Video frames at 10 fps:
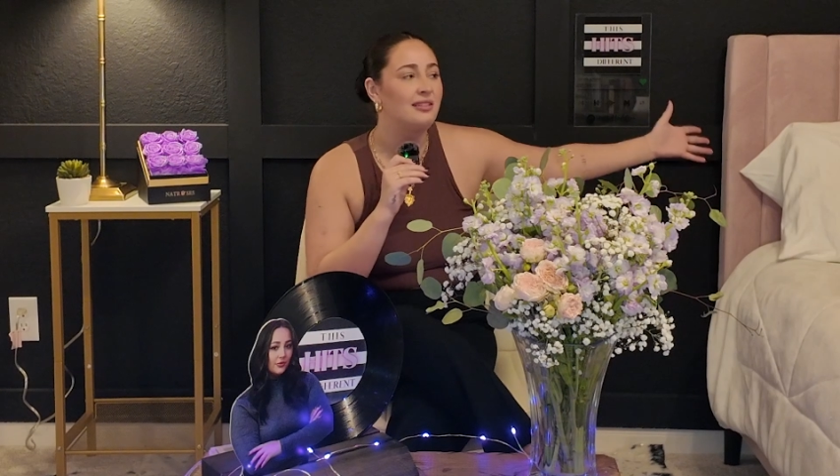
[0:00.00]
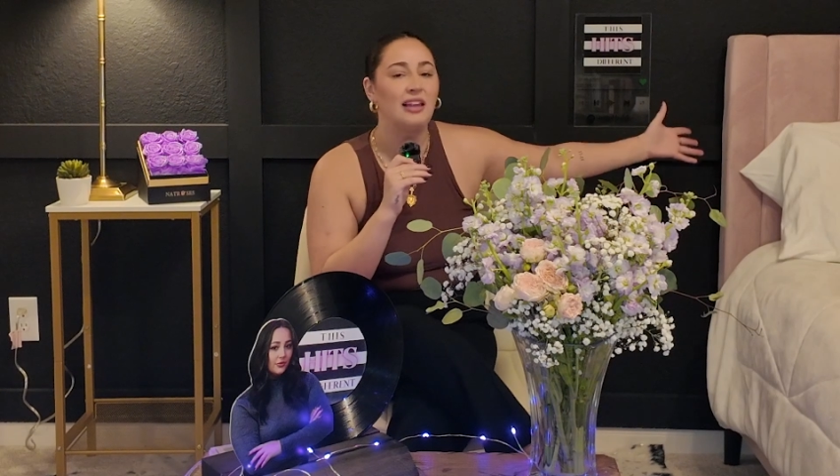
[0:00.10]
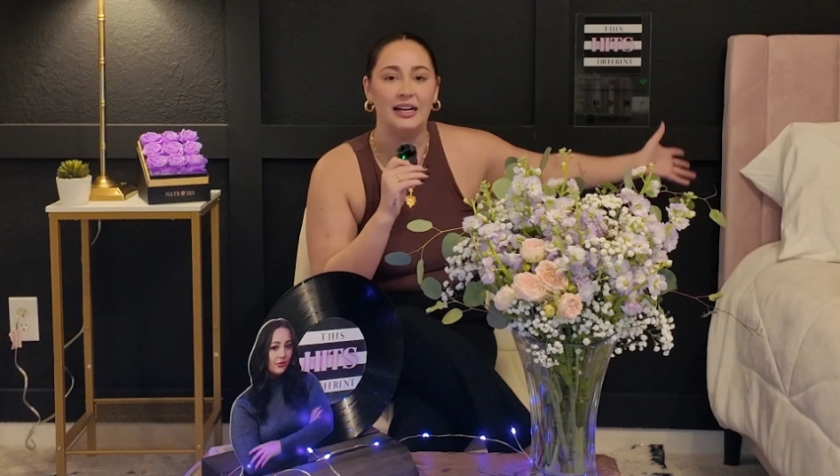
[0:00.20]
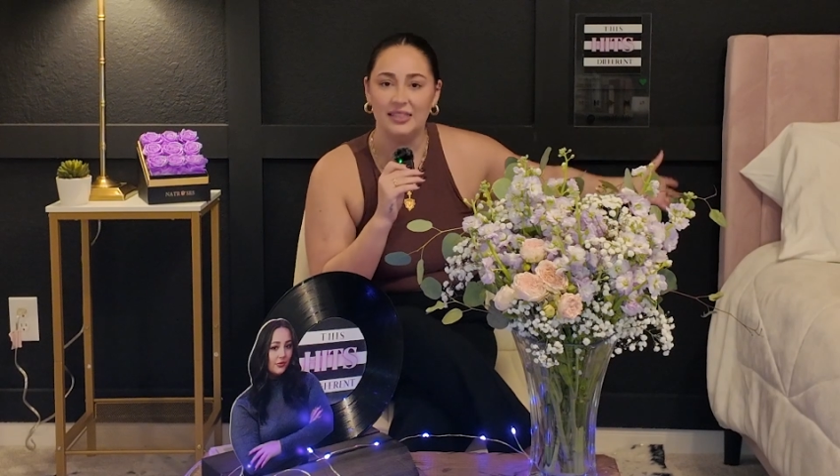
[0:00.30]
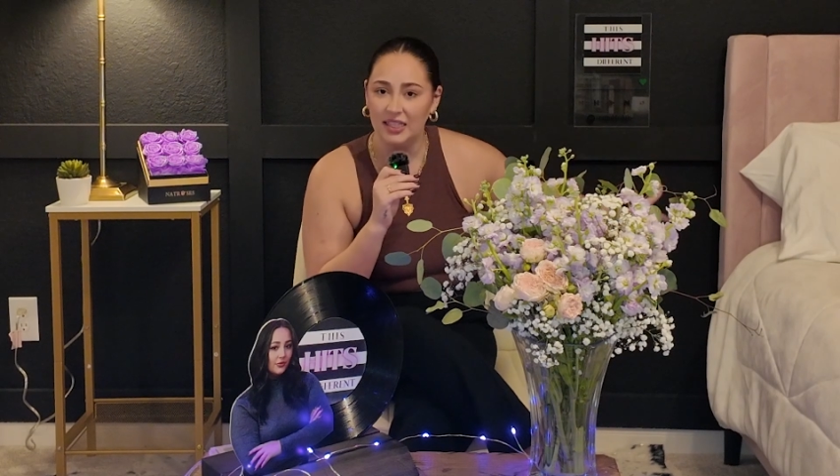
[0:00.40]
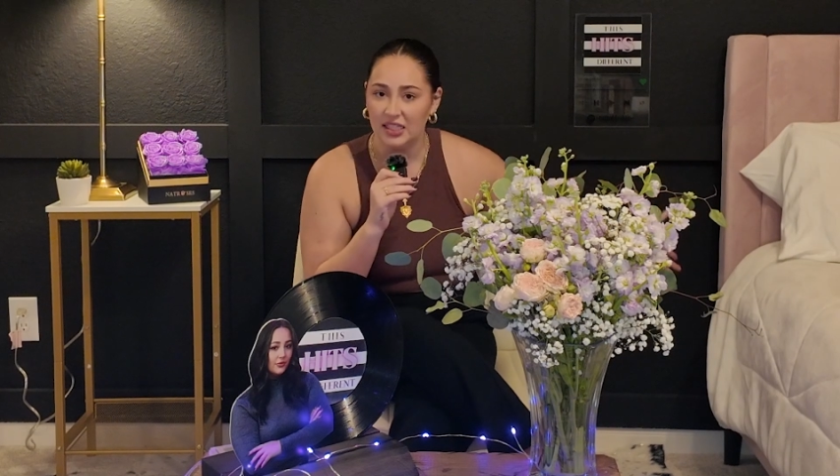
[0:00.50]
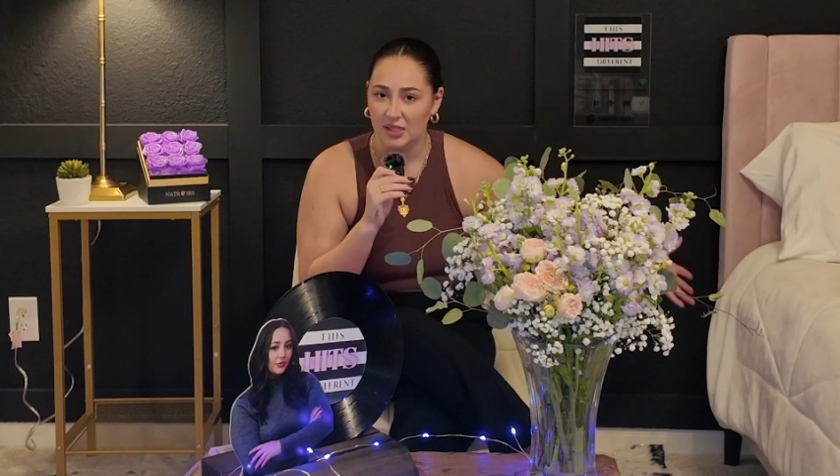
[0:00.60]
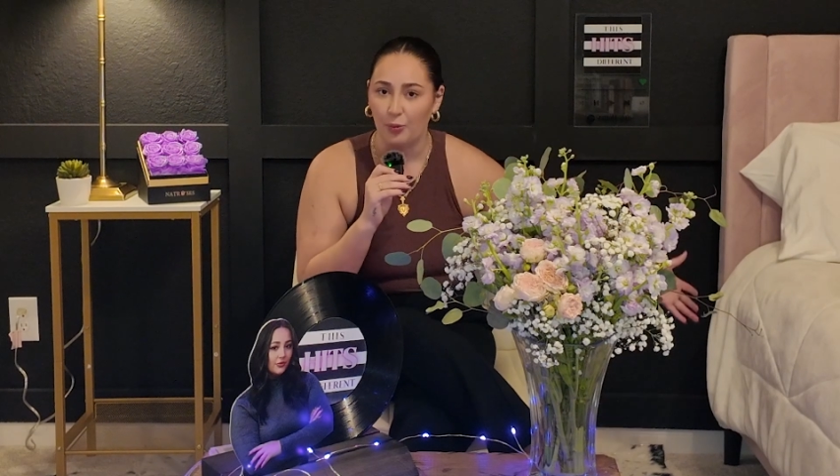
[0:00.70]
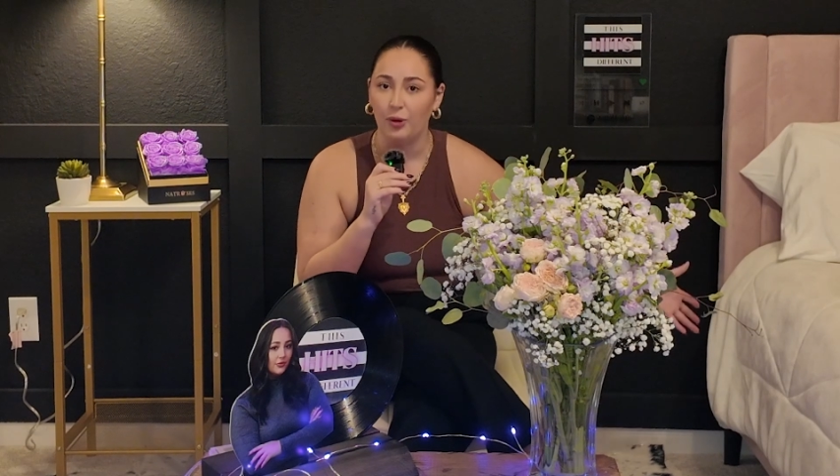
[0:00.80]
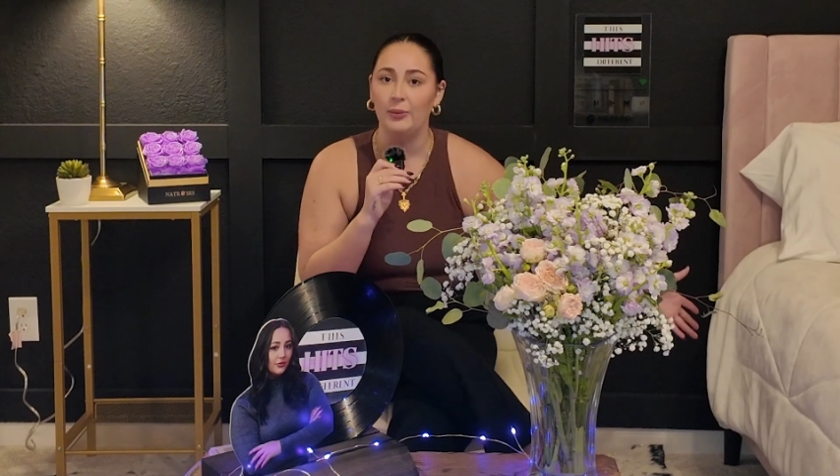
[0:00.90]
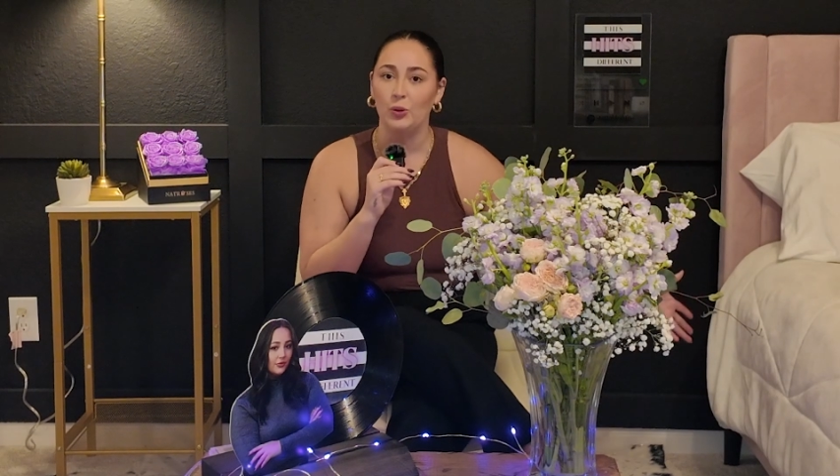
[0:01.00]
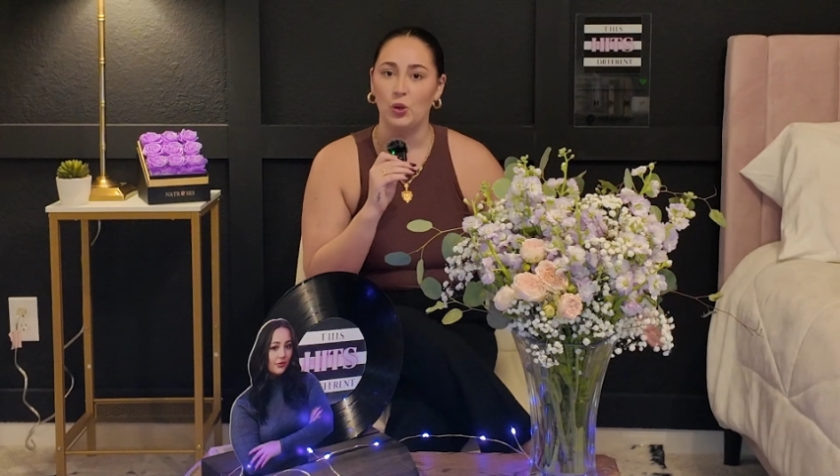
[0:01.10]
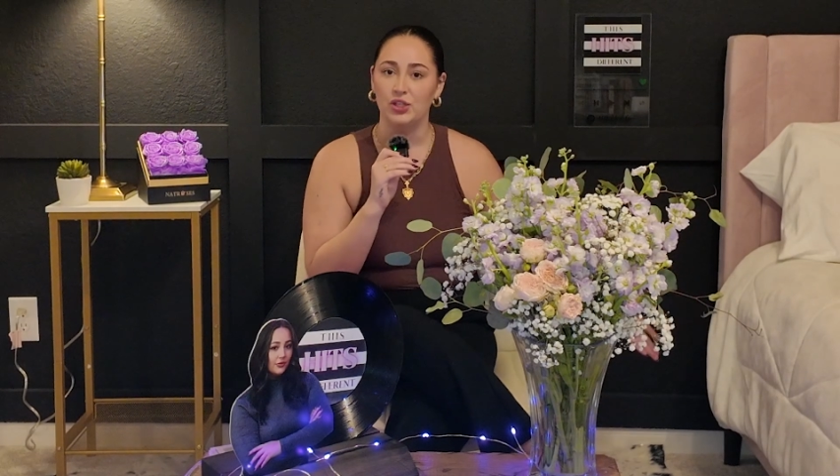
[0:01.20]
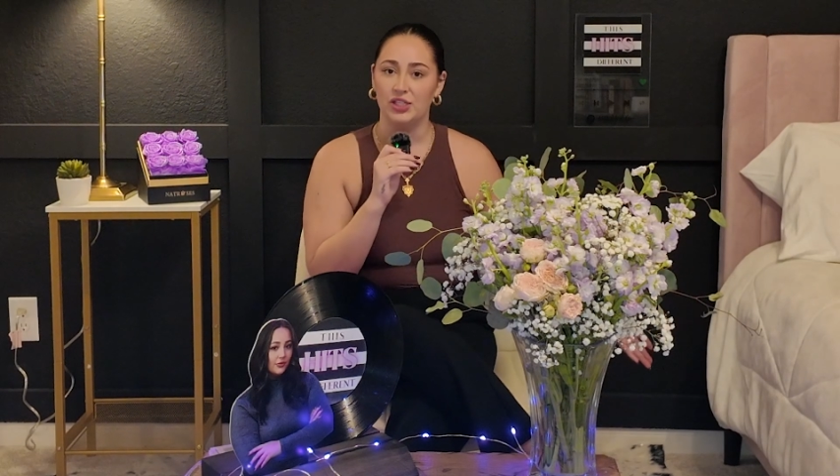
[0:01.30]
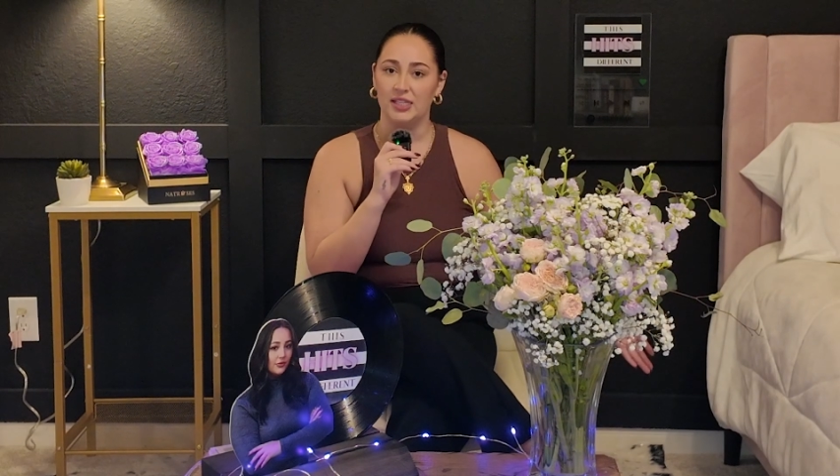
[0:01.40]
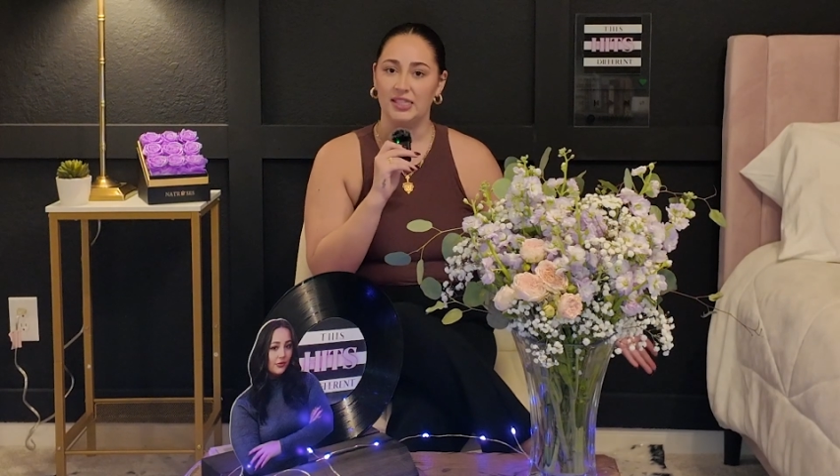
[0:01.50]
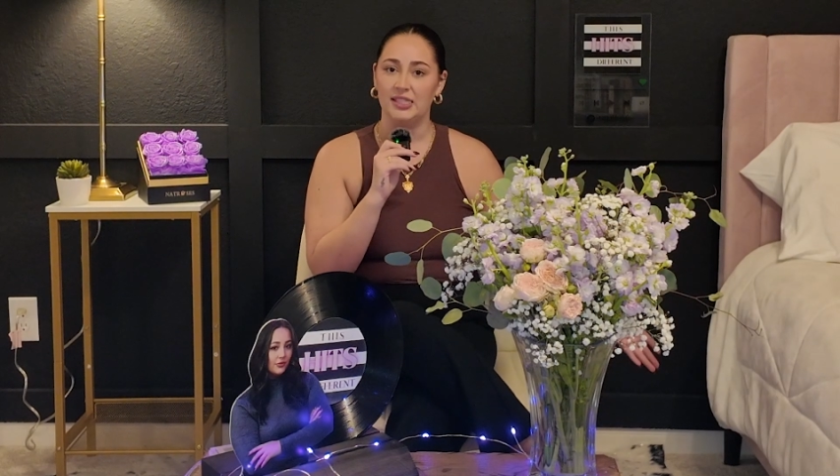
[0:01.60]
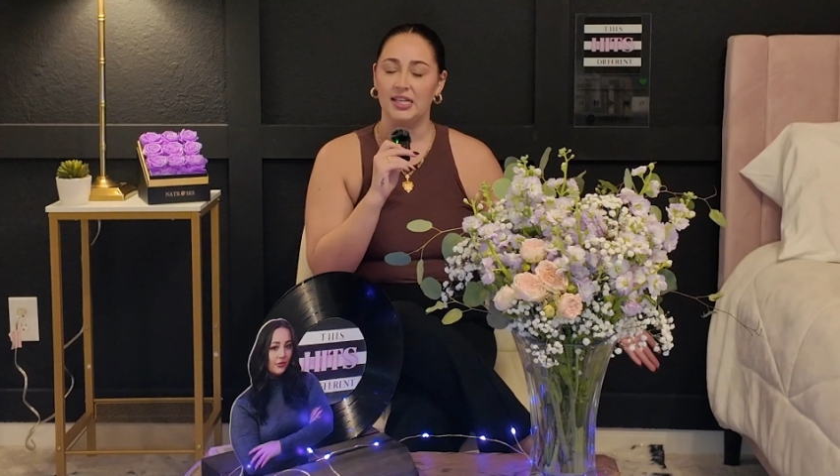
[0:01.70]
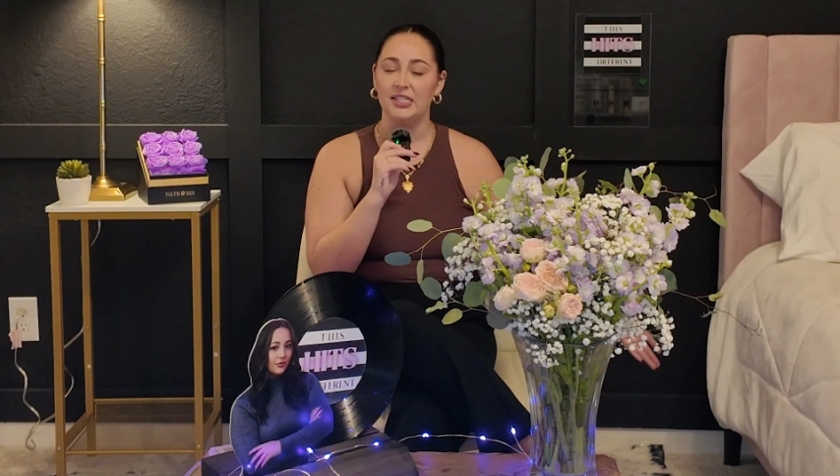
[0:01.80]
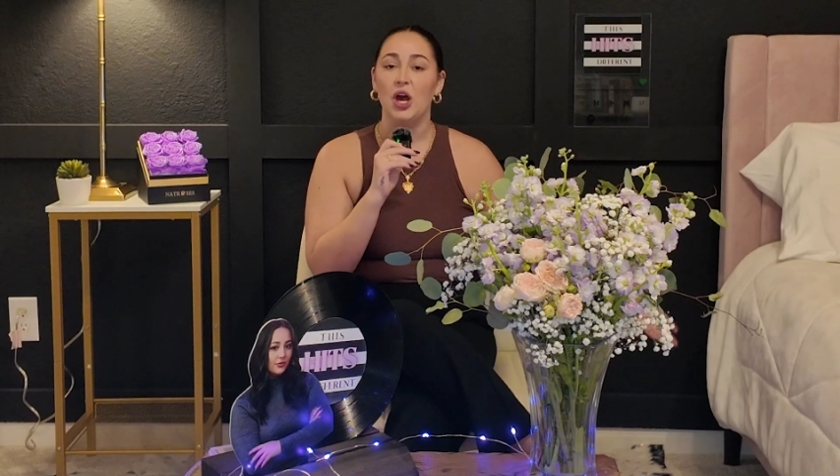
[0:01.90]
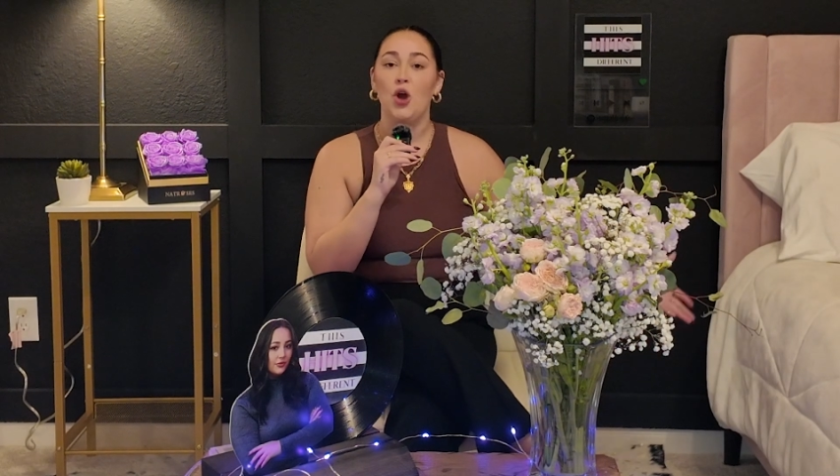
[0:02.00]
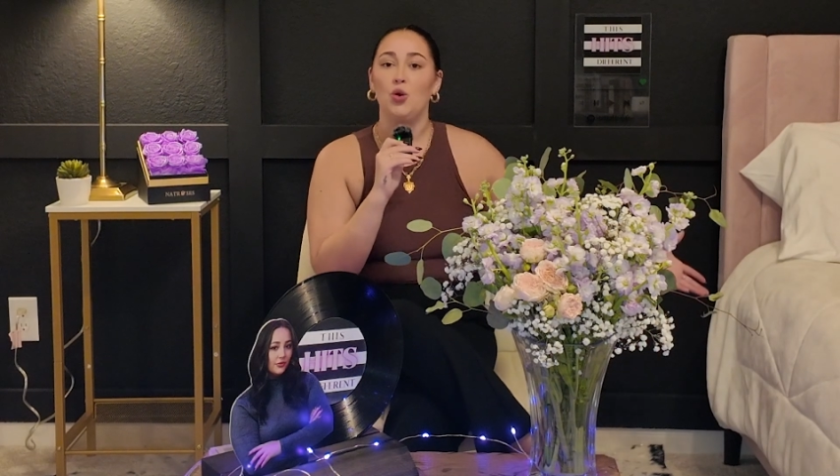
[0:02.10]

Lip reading: elected the Supreme Court justices